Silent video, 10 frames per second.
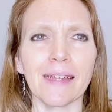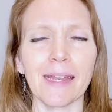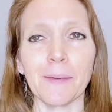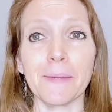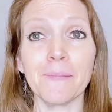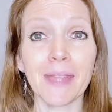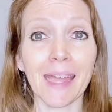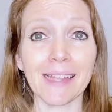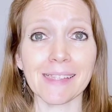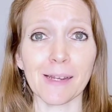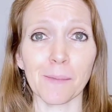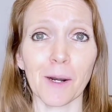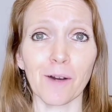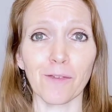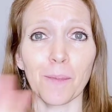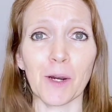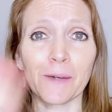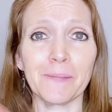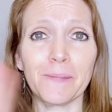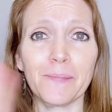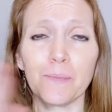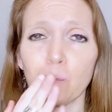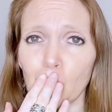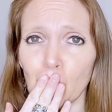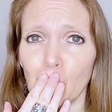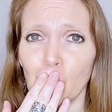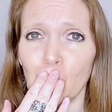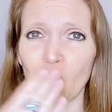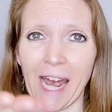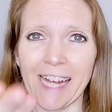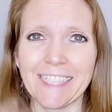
Anyway, I'll see you tomorrow for more. Mwah.